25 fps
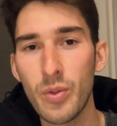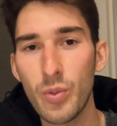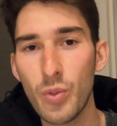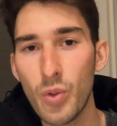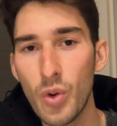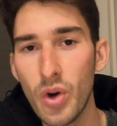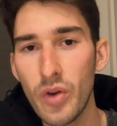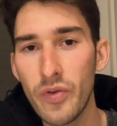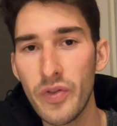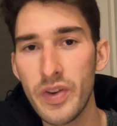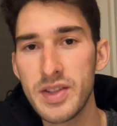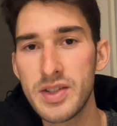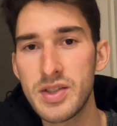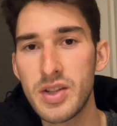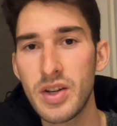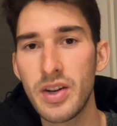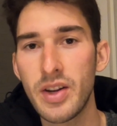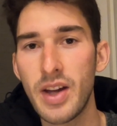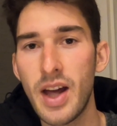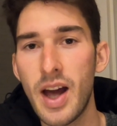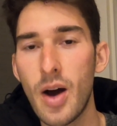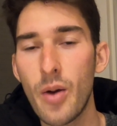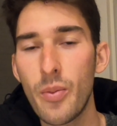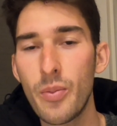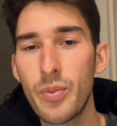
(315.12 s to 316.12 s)
work that's going
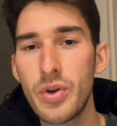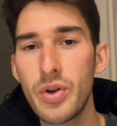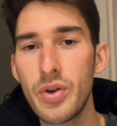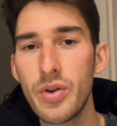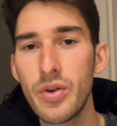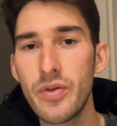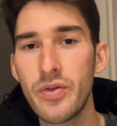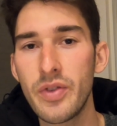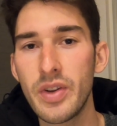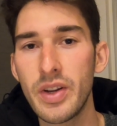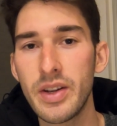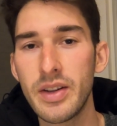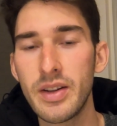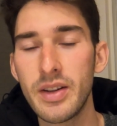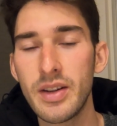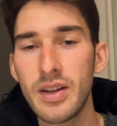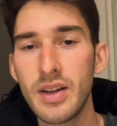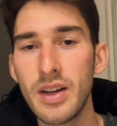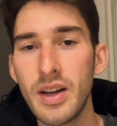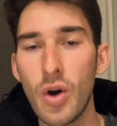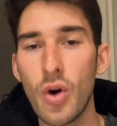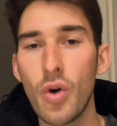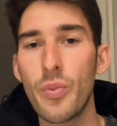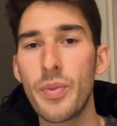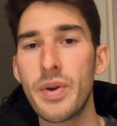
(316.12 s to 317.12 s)
to help you, then
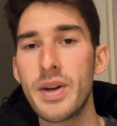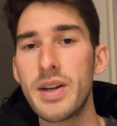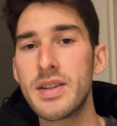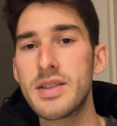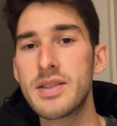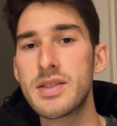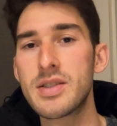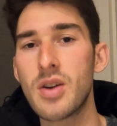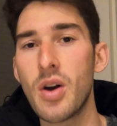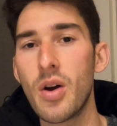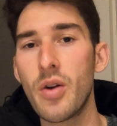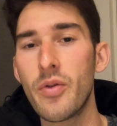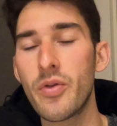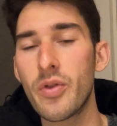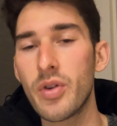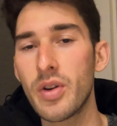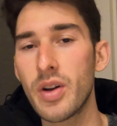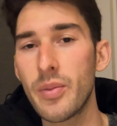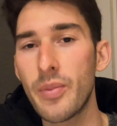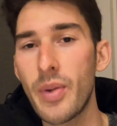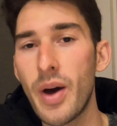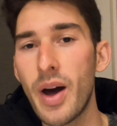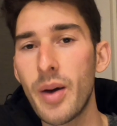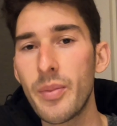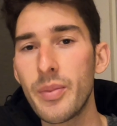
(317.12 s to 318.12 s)
by all means go for an
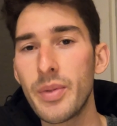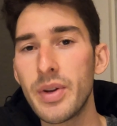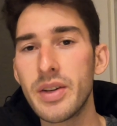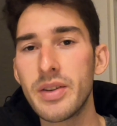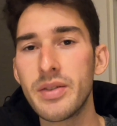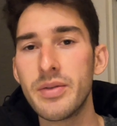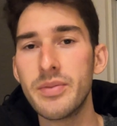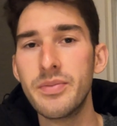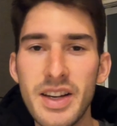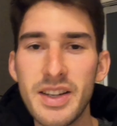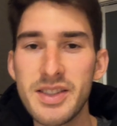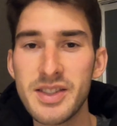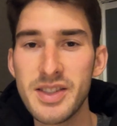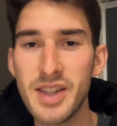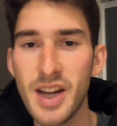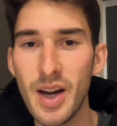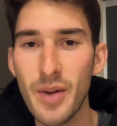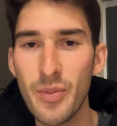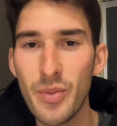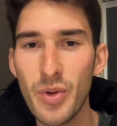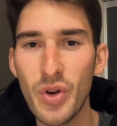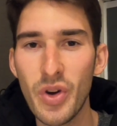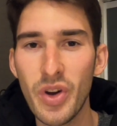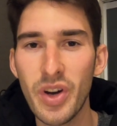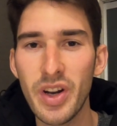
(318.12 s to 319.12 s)
apartment. Next
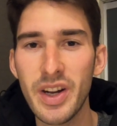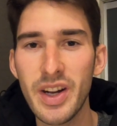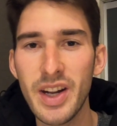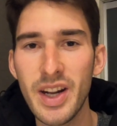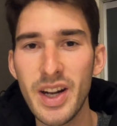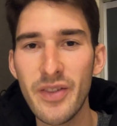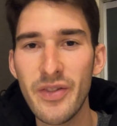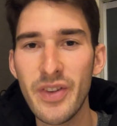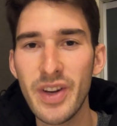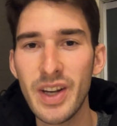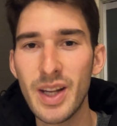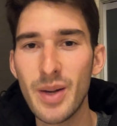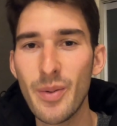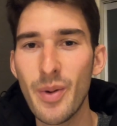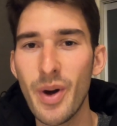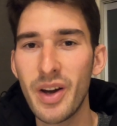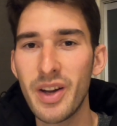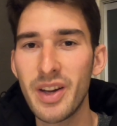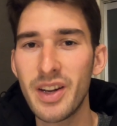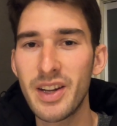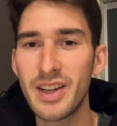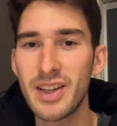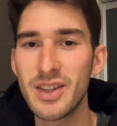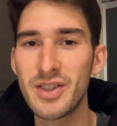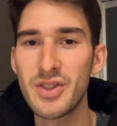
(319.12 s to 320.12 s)
up, you're going to need to think about
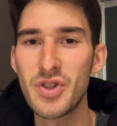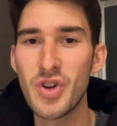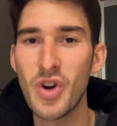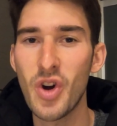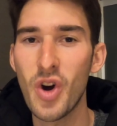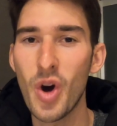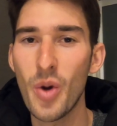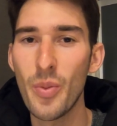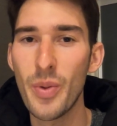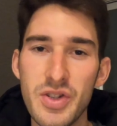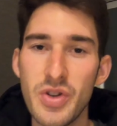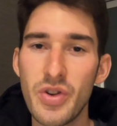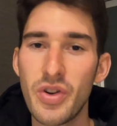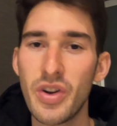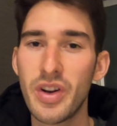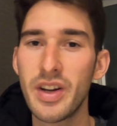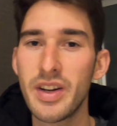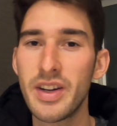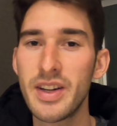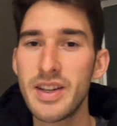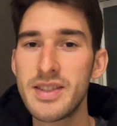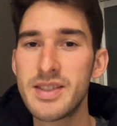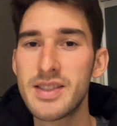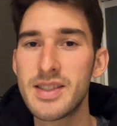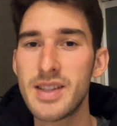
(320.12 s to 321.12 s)
getting a job, as you're going to
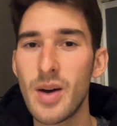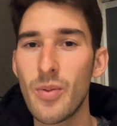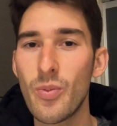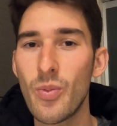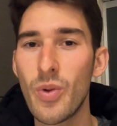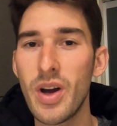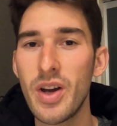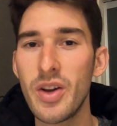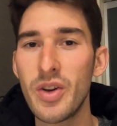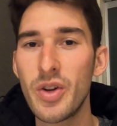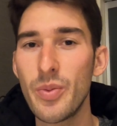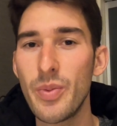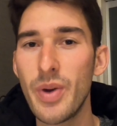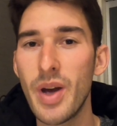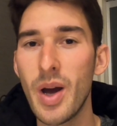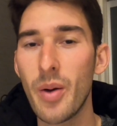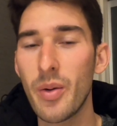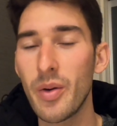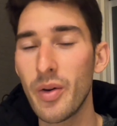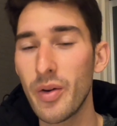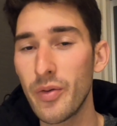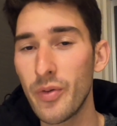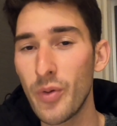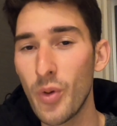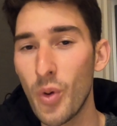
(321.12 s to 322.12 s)
need some way to be able
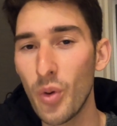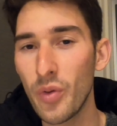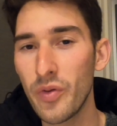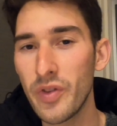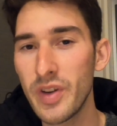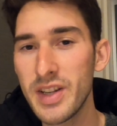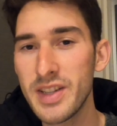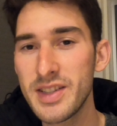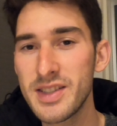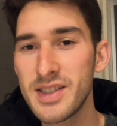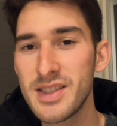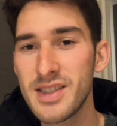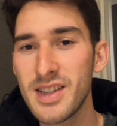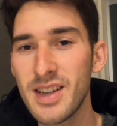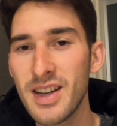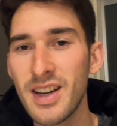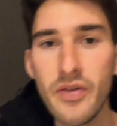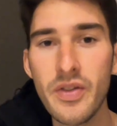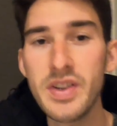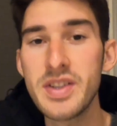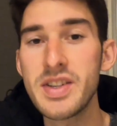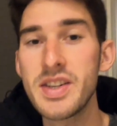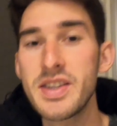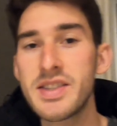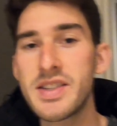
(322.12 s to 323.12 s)
to afford this.
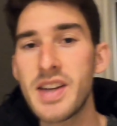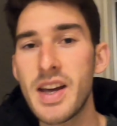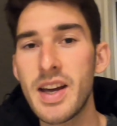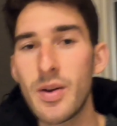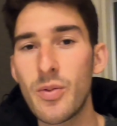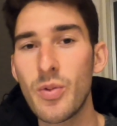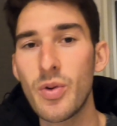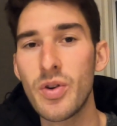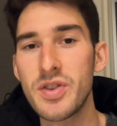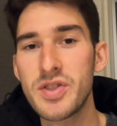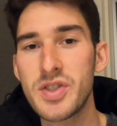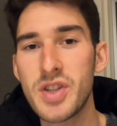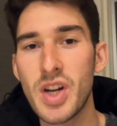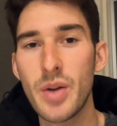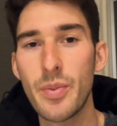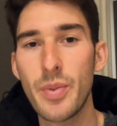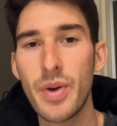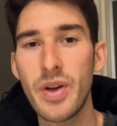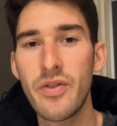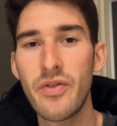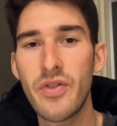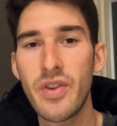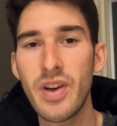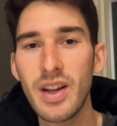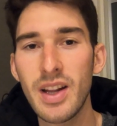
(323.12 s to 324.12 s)
This is something where it's going to
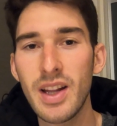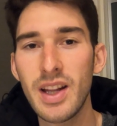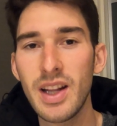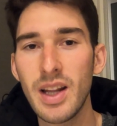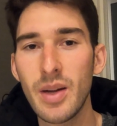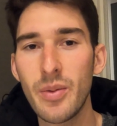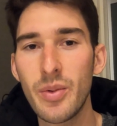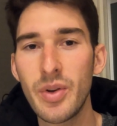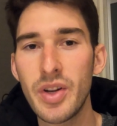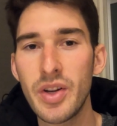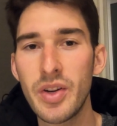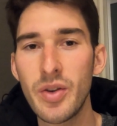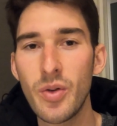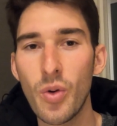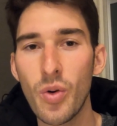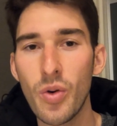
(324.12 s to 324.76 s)
be fairly limited